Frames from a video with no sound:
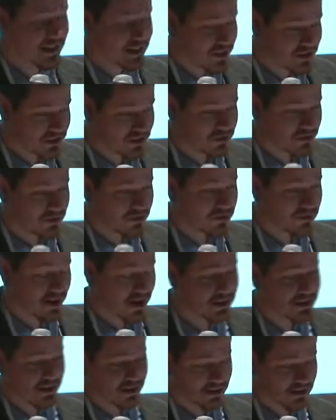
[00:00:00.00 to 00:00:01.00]
an issue,
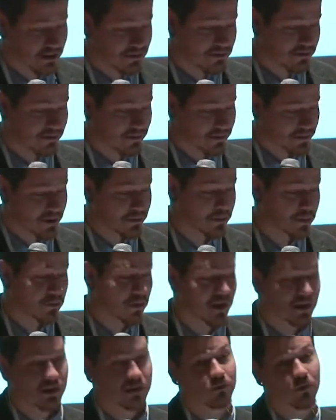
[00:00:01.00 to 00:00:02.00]
I think, number
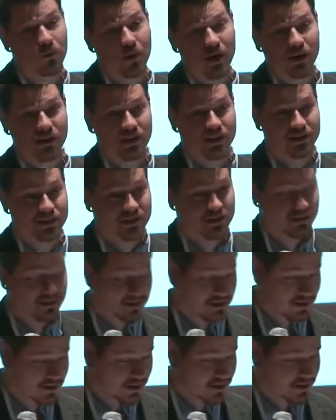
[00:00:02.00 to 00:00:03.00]
one, of awareness.
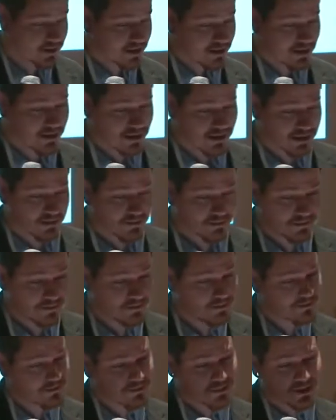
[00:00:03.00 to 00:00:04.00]

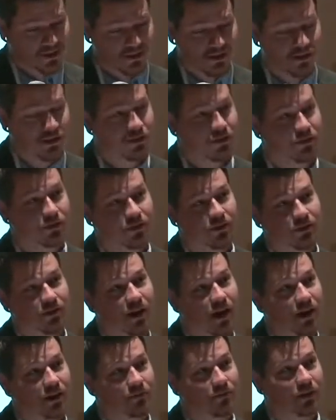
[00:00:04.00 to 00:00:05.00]
They're
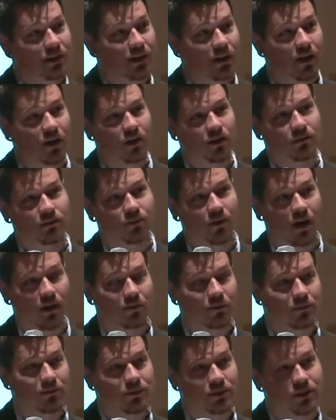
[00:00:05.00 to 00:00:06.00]
not really hard
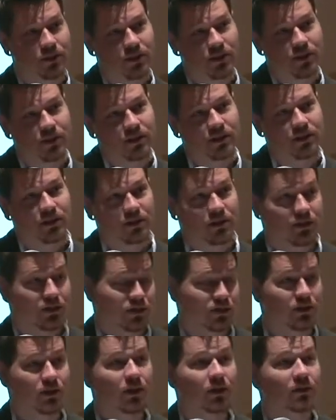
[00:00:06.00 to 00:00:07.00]
problems to
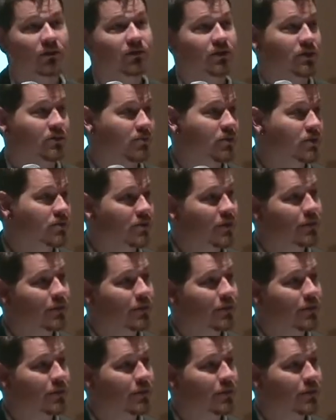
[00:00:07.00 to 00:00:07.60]
solve, just most